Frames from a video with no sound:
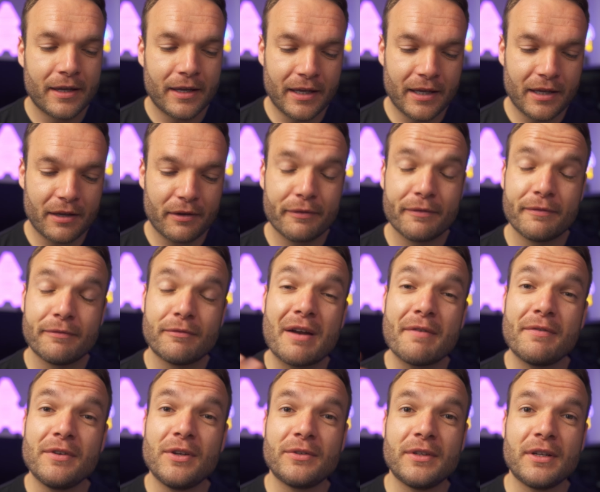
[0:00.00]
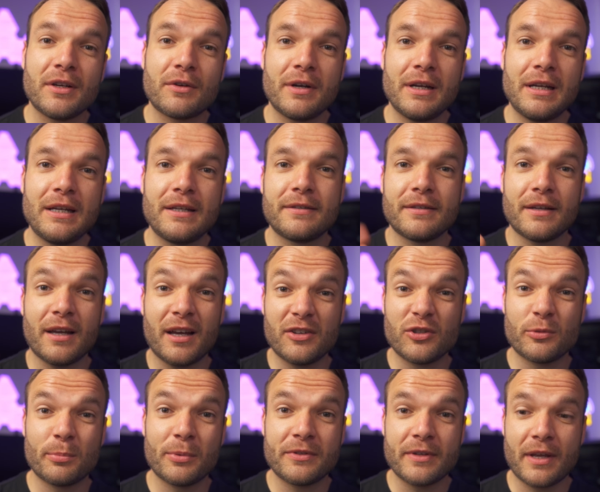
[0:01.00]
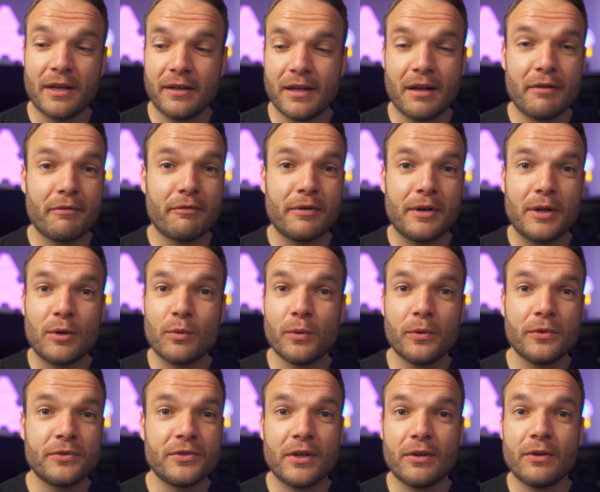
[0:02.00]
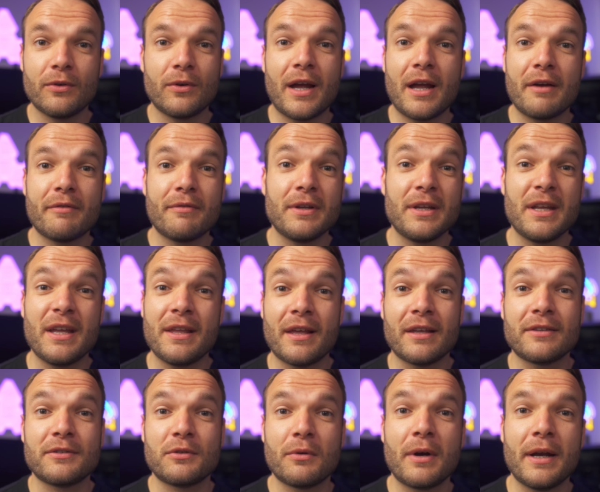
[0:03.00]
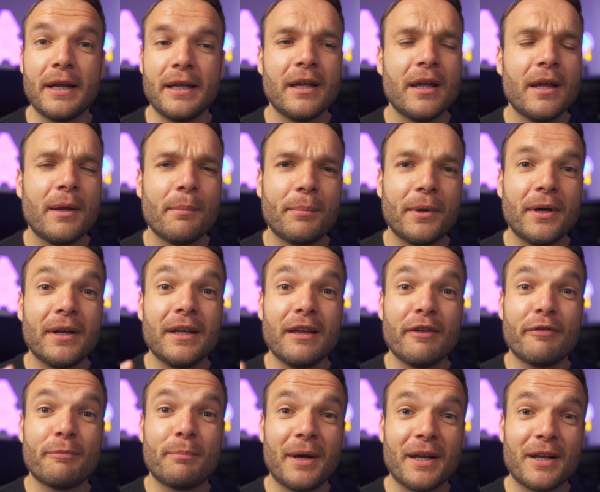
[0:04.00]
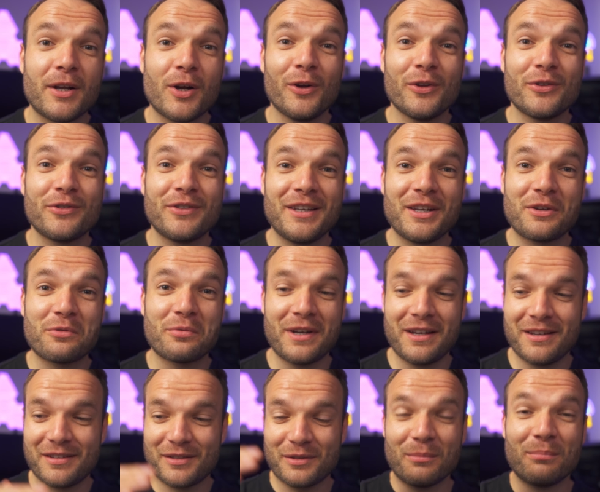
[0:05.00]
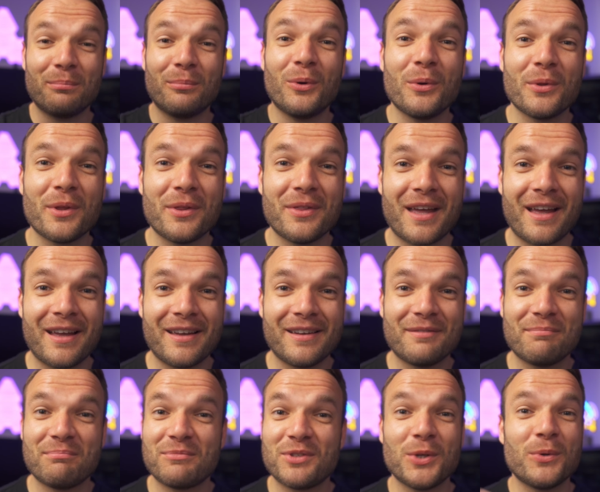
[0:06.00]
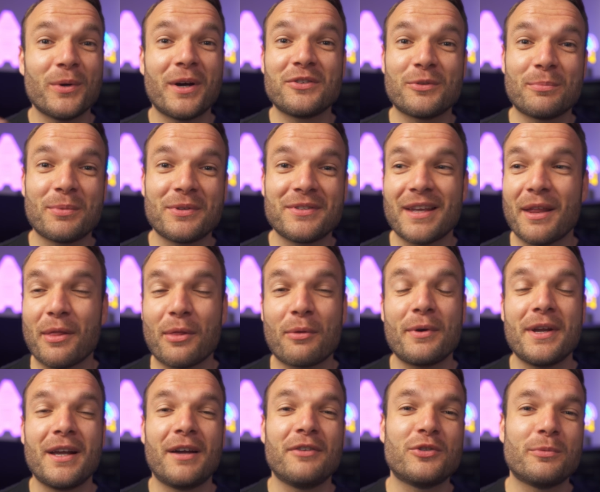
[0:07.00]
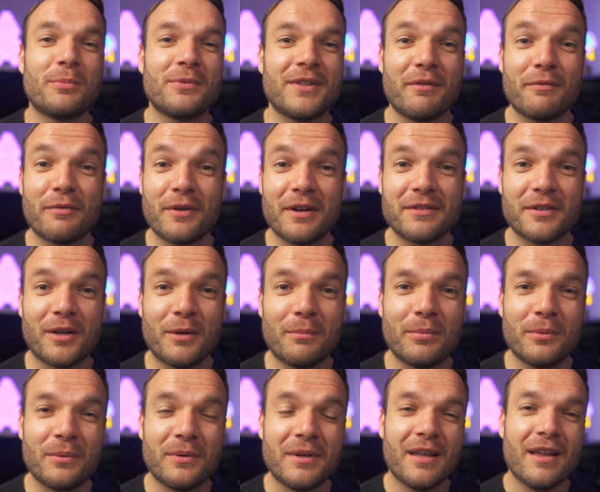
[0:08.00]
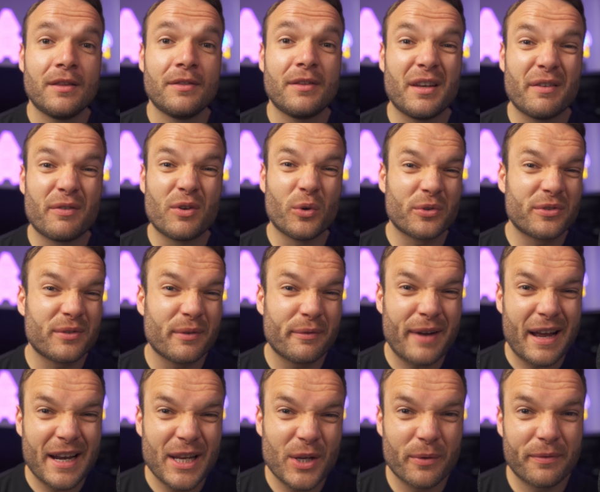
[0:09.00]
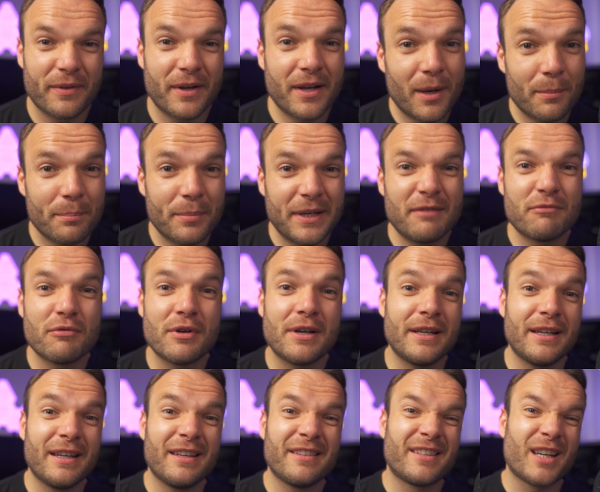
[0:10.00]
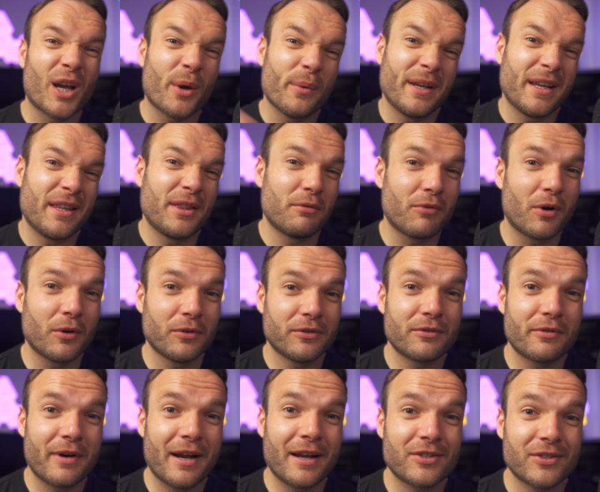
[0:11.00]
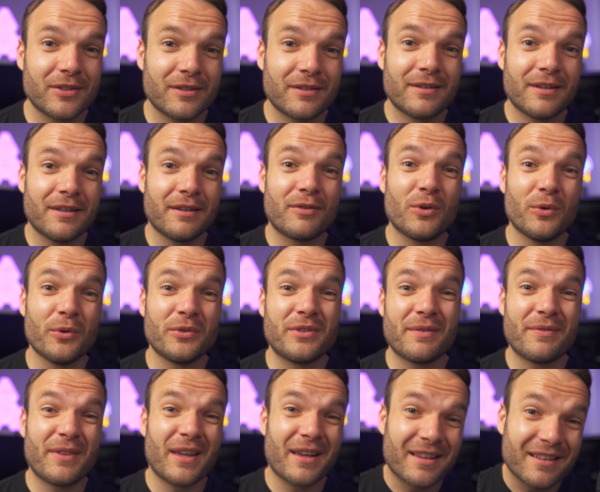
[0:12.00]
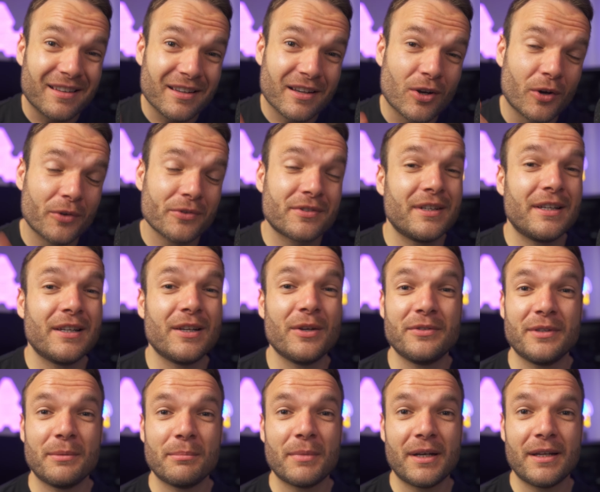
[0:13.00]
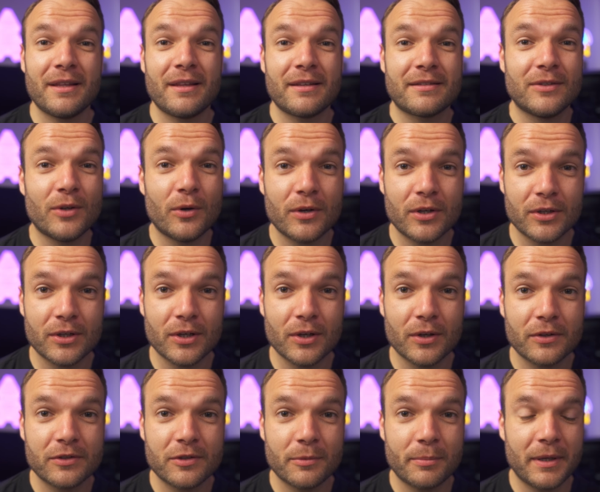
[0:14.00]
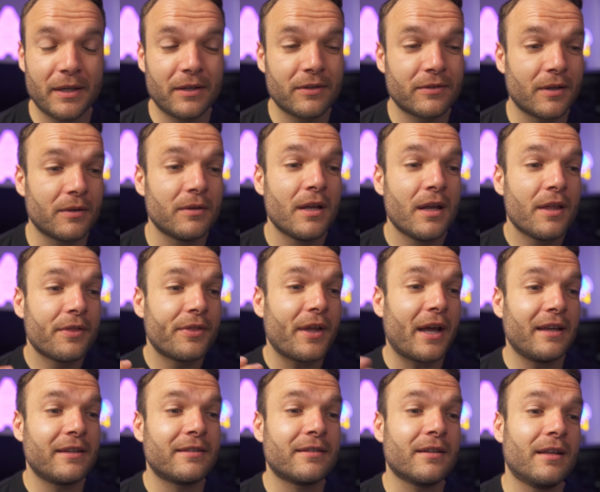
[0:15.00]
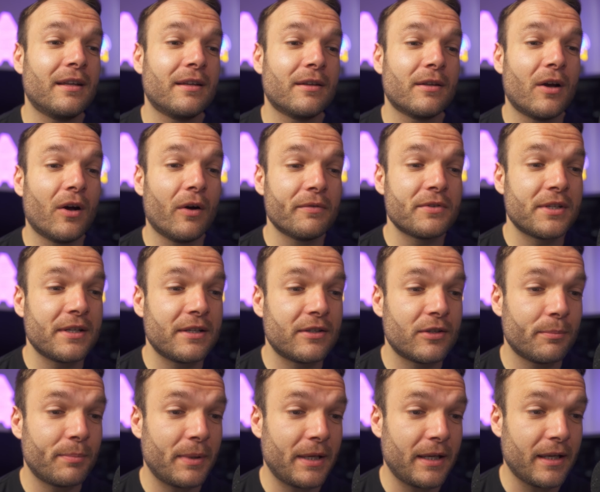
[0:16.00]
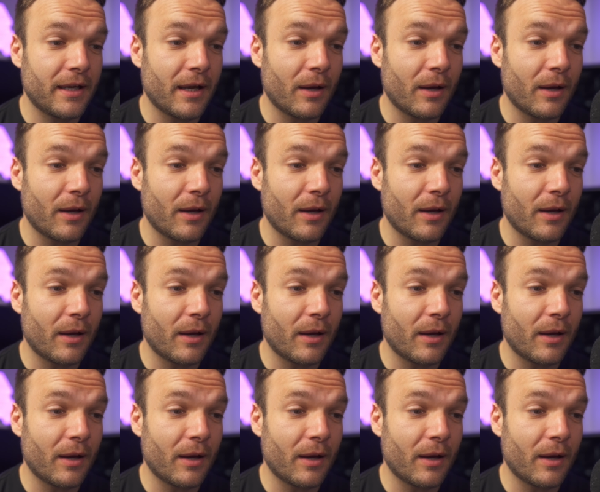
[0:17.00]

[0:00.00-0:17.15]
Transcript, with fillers: If revenues increase 100% every quarter or every year, that's great. But if my costs increase more than that, 200%, 300%, for example, then of course the value of the company really is going in the wrong direction. And of course, if they're constantly losing money, that's not a good look to be in. So that is something obviously to be